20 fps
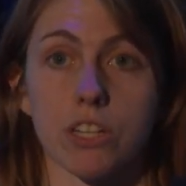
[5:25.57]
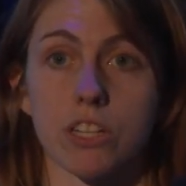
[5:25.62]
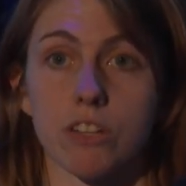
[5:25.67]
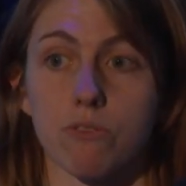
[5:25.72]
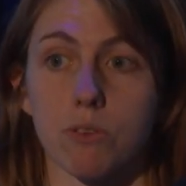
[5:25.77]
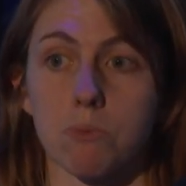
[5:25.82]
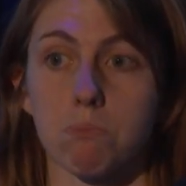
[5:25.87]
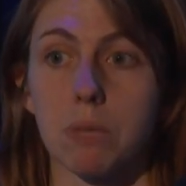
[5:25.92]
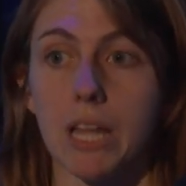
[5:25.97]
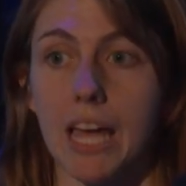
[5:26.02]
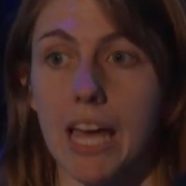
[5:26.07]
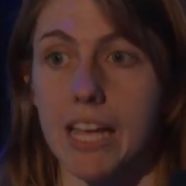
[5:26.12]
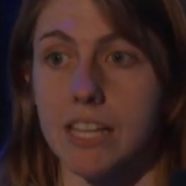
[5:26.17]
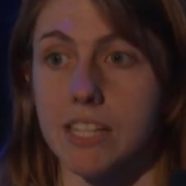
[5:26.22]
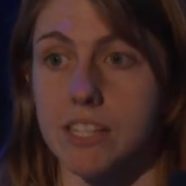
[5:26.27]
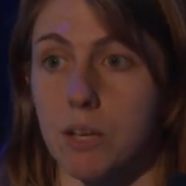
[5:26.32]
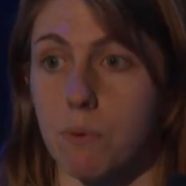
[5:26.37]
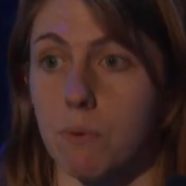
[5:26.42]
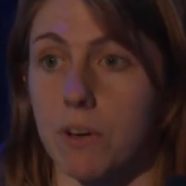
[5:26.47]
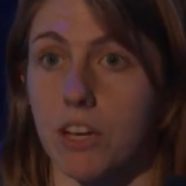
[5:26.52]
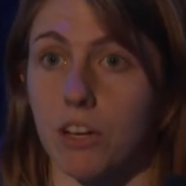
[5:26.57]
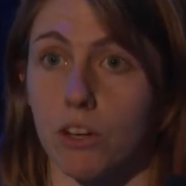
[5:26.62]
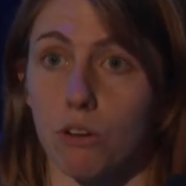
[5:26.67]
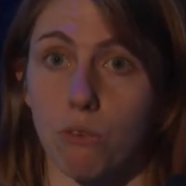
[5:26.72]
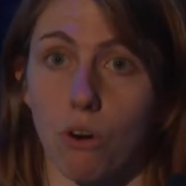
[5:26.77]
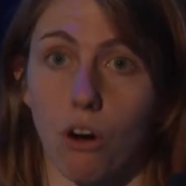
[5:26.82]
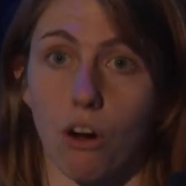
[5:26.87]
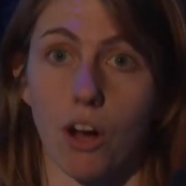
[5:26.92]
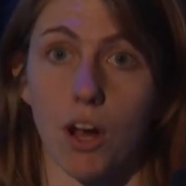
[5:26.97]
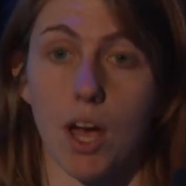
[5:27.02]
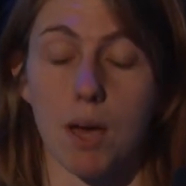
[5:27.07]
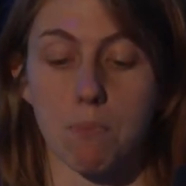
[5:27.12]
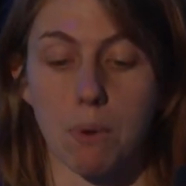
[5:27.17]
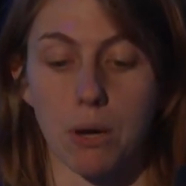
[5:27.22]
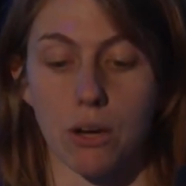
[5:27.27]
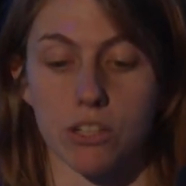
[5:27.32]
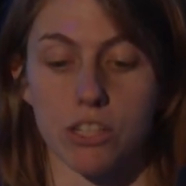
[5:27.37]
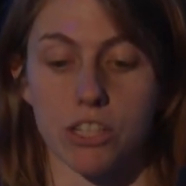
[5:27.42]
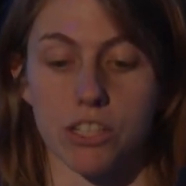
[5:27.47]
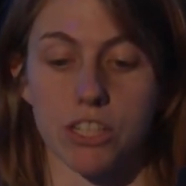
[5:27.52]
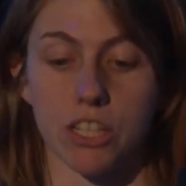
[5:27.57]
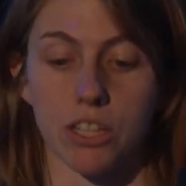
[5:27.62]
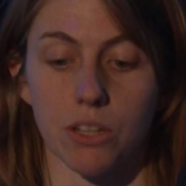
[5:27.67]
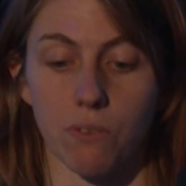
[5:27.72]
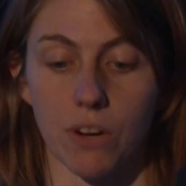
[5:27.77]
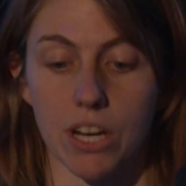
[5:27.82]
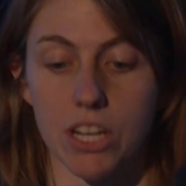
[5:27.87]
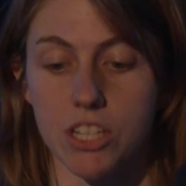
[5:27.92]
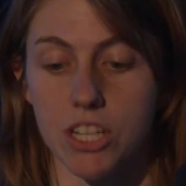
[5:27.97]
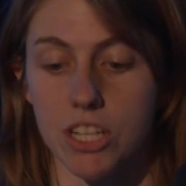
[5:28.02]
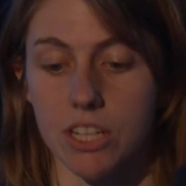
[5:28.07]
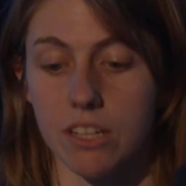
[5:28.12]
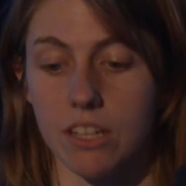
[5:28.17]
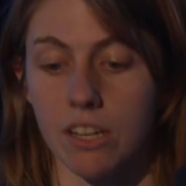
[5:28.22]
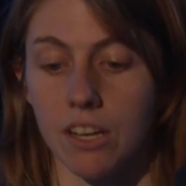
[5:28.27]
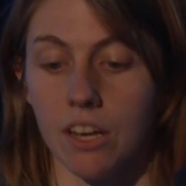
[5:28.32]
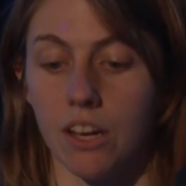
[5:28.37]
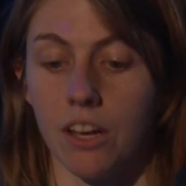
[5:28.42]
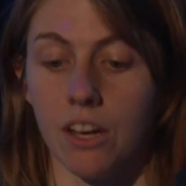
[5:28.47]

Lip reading: different plants that we can grow and purchase in the region.